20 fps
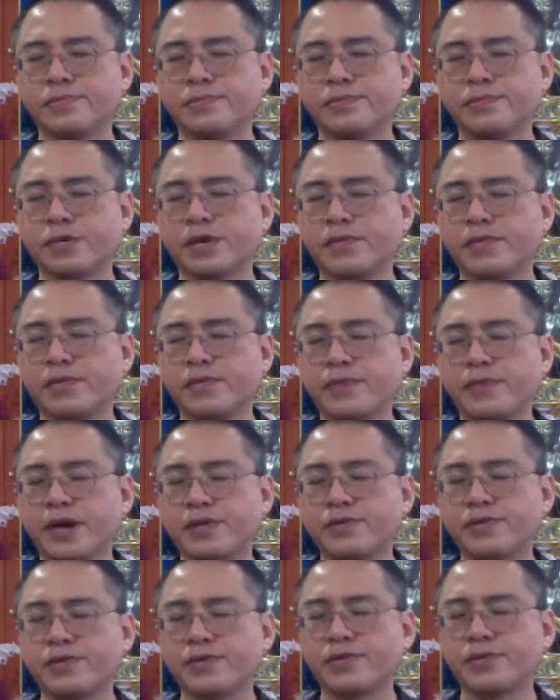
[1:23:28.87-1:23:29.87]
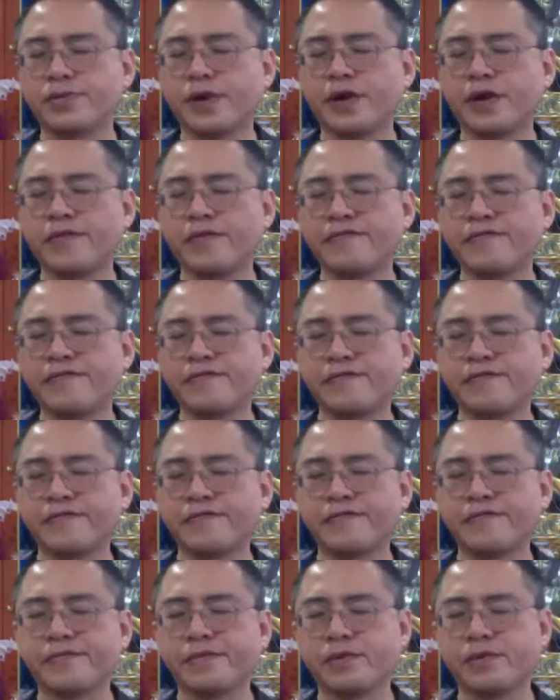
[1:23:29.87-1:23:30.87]
Coming back to the breath,
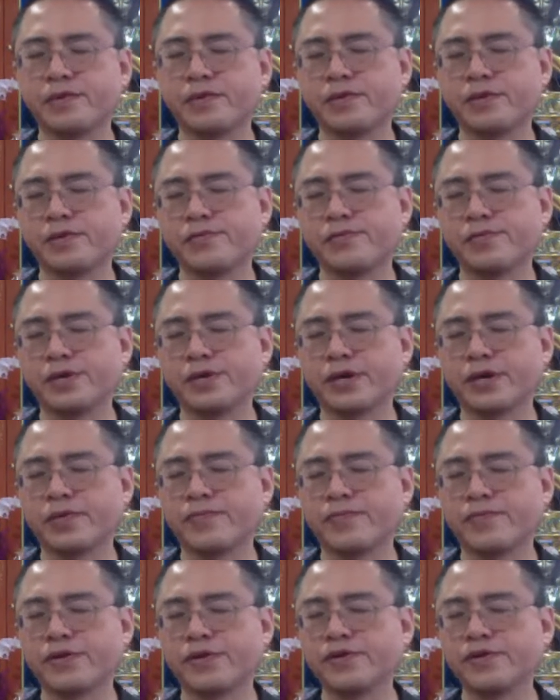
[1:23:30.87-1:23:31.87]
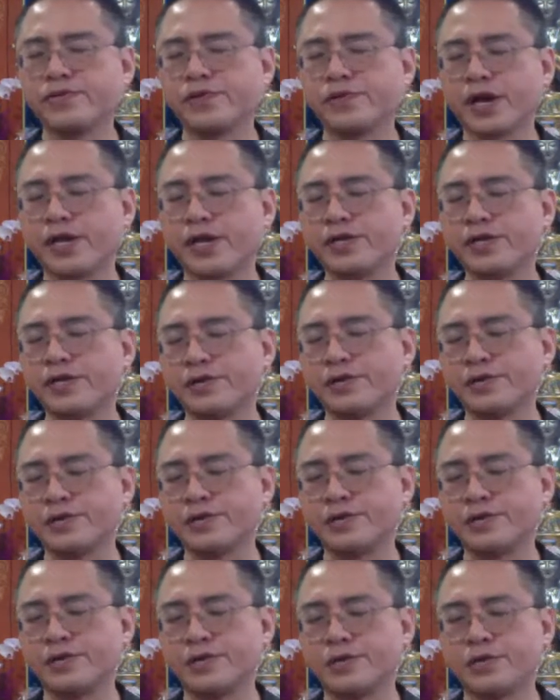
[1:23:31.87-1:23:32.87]
we can bring together
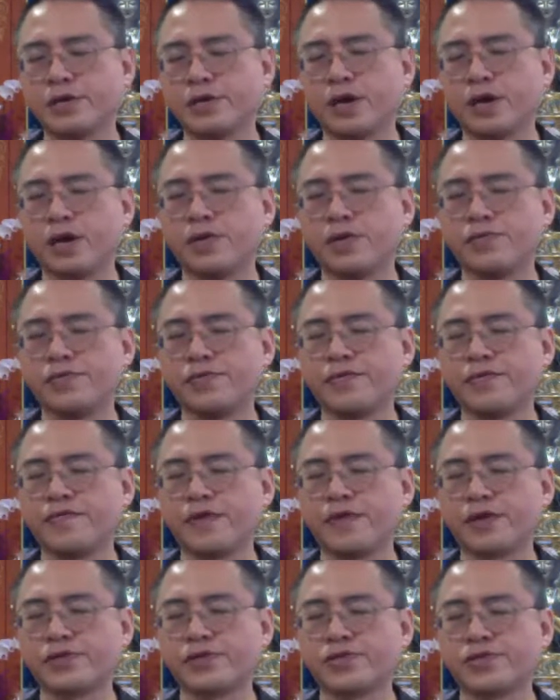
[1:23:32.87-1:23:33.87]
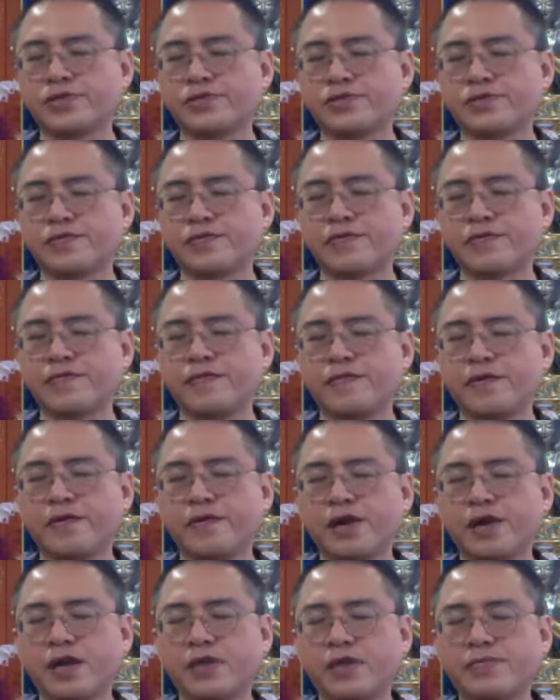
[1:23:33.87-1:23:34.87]
our reflection of the
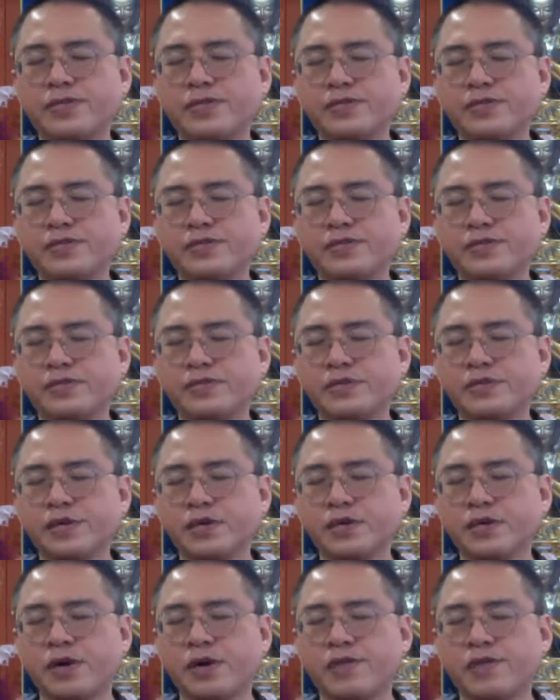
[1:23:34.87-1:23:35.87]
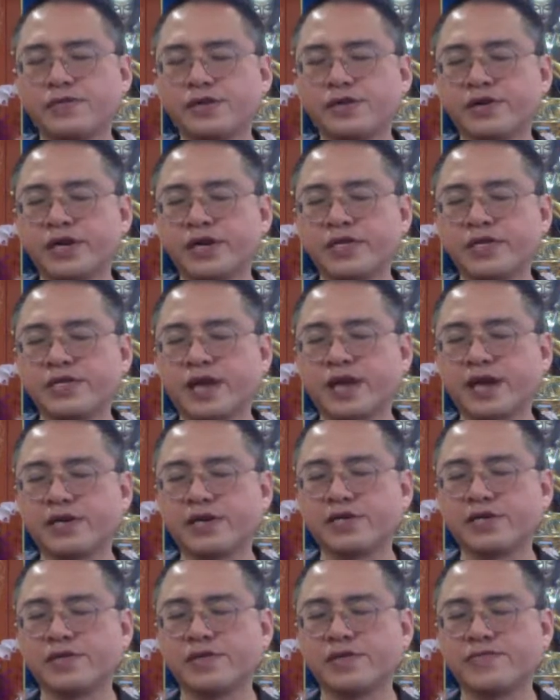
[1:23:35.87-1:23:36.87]
four elements of the great
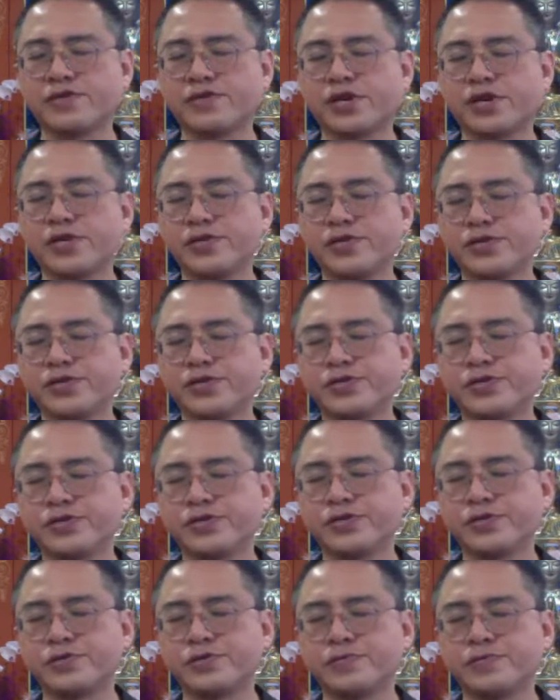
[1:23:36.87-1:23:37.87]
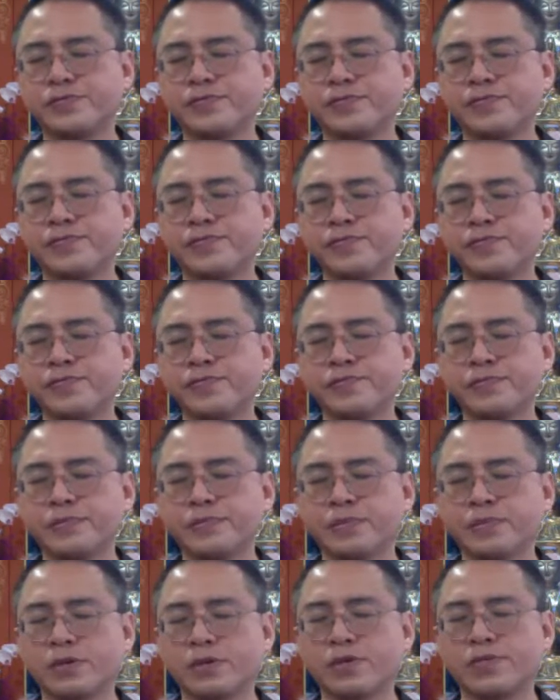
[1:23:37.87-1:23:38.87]
cycle of change.
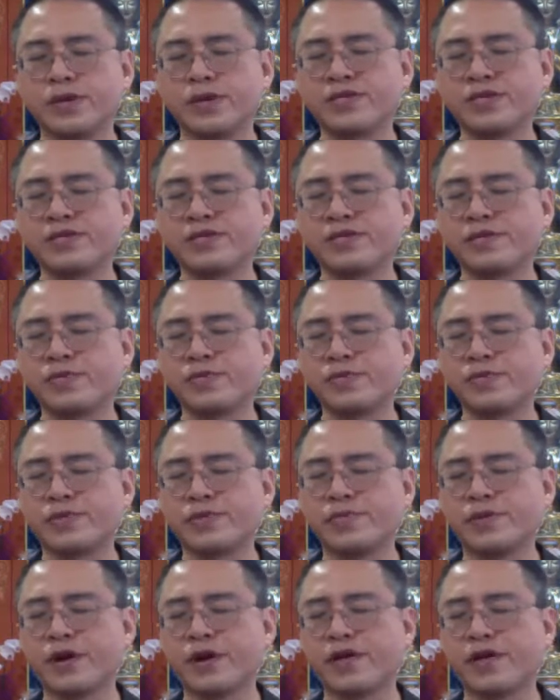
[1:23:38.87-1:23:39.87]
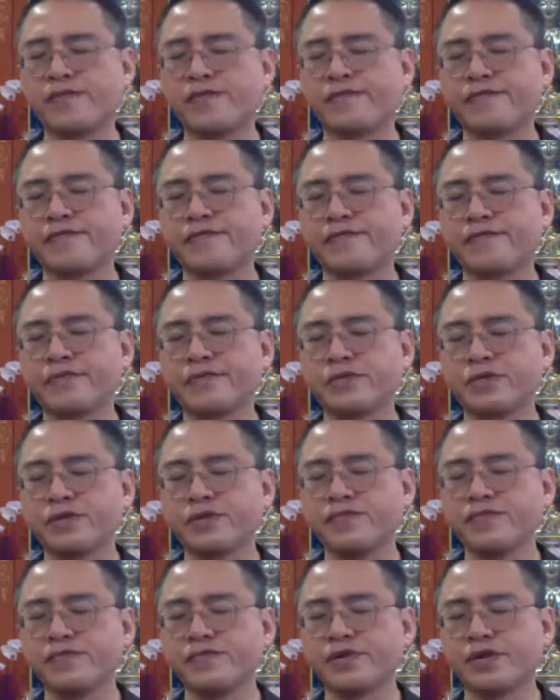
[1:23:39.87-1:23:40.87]
Resting with the breath,
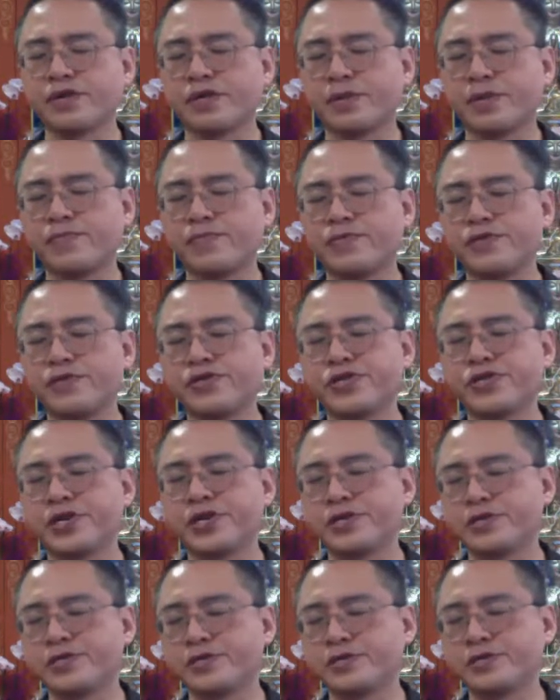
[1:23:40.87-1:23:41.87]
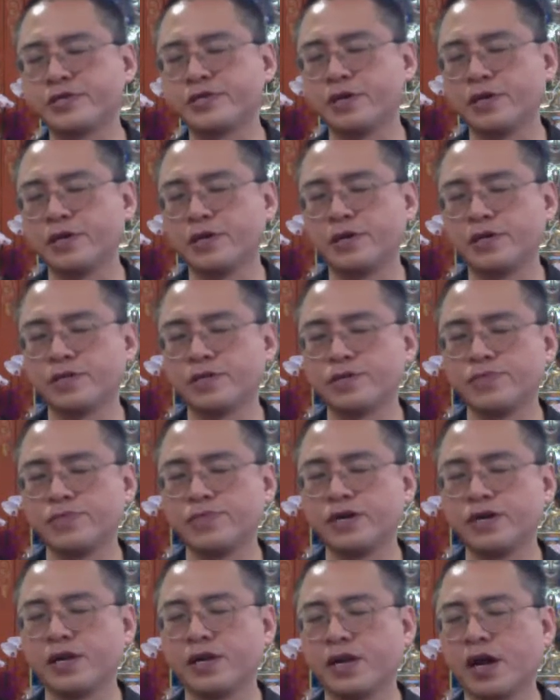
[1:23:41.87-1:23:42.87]
see if we can appreciate to
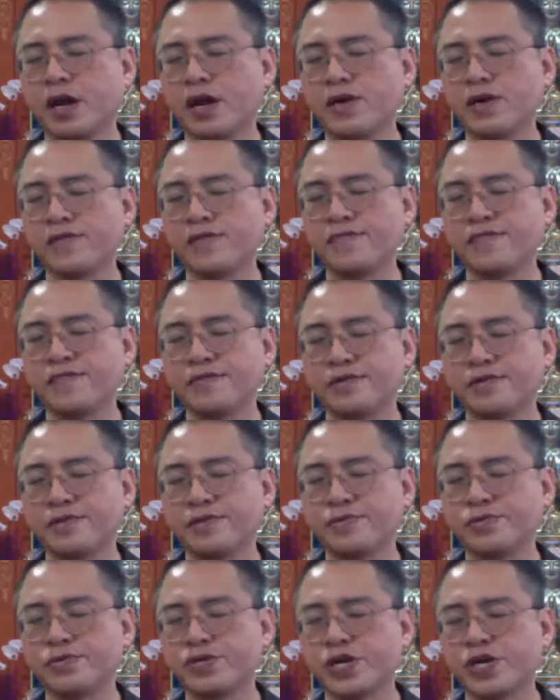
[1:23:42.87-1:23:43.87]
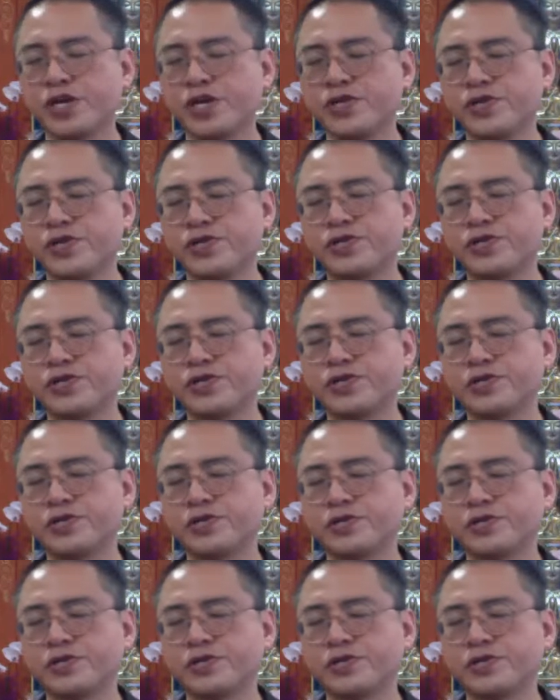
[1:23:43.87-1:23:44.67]
be alive is to change,